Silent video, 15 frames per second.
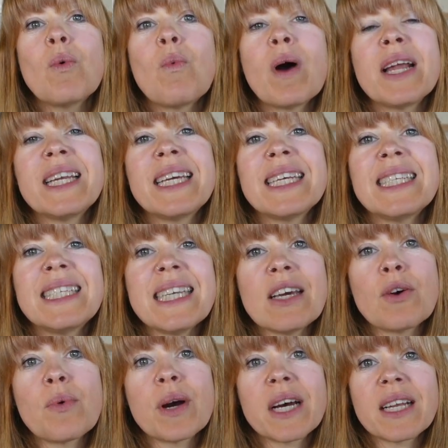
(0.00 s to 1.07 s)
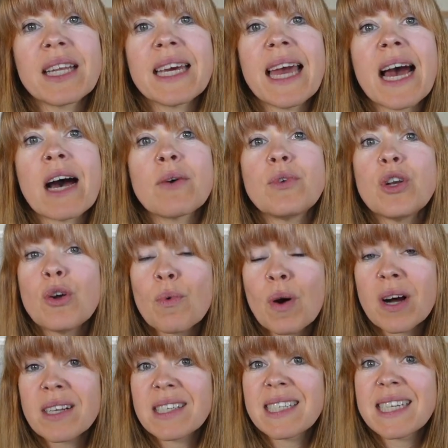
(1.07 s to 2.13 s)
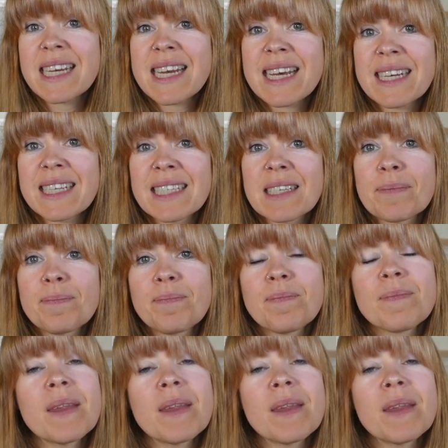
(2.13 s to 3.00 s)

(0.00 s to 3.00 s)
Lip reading: One can see quickly how nuanced it is.